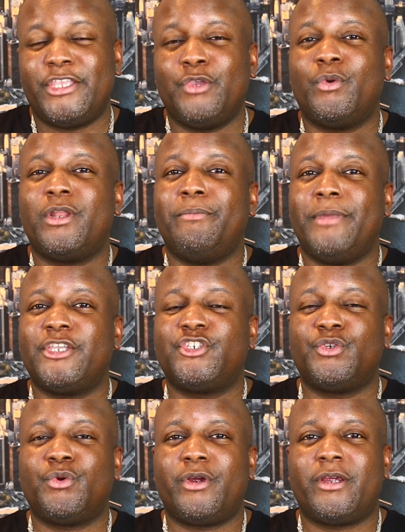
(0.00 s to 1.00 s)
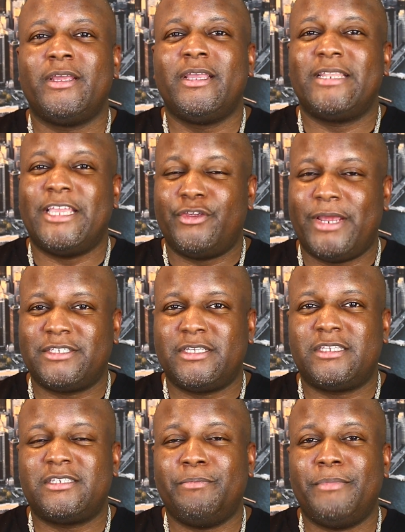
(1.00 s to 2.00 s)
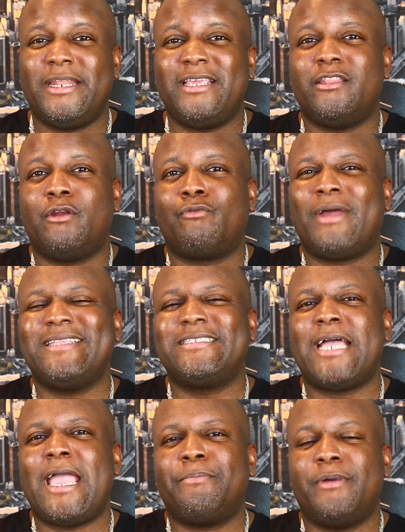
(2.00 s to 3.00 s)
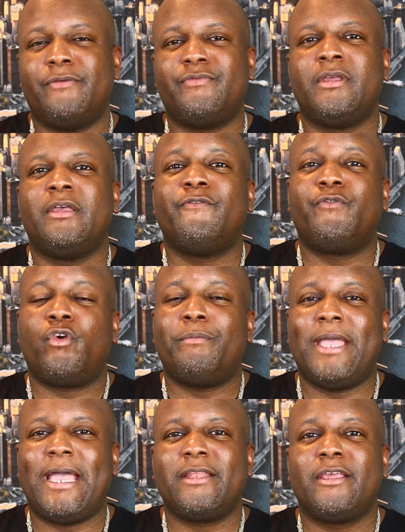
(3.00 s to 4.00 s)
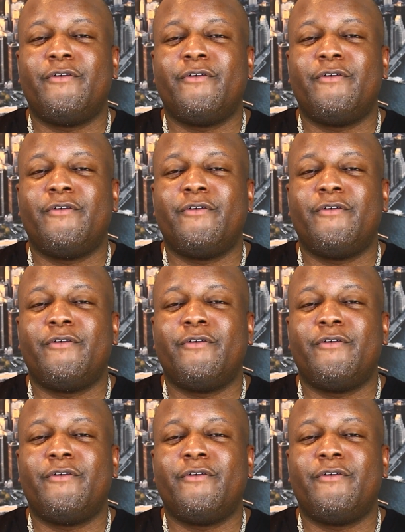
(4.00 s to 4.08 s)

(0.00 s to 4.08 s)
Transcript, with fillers: And you want to make sure that you're actually submitting the right type of format